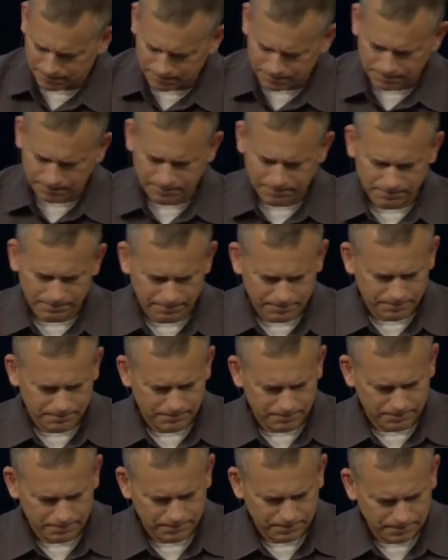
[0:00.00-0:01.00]

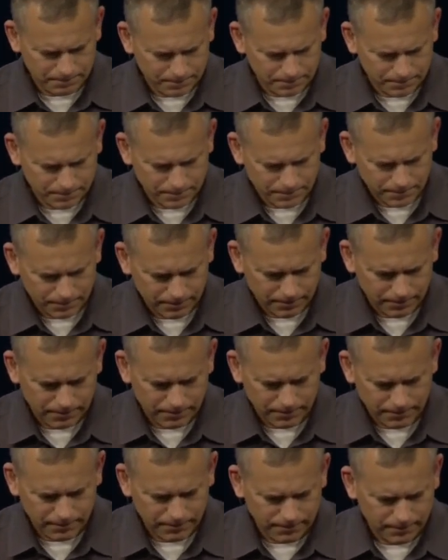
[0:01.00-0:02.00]

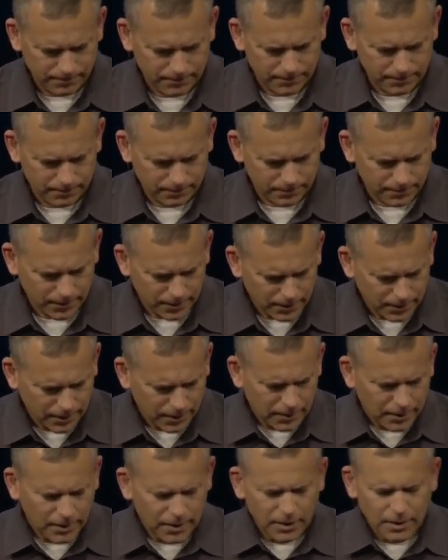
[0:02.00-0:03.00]

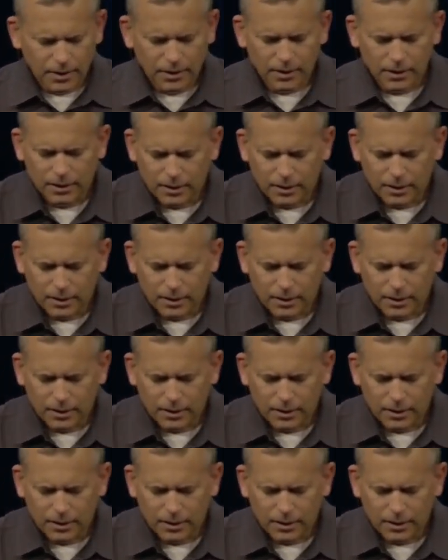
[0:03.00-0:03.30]
Nothing is said.